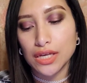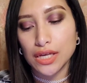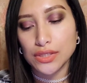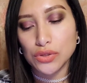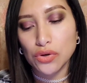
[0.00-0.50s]

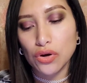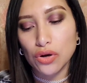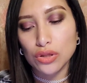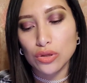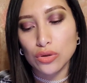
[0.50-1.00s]
It's
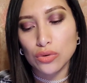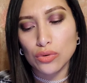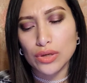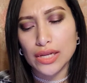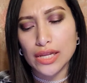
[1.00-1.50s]
called
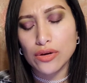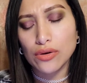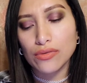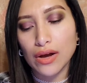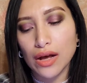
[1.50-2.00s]

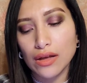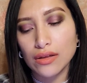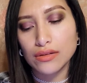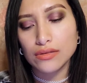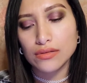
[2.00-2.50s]
Leora
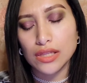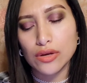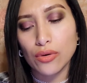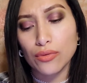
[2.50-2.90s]
10.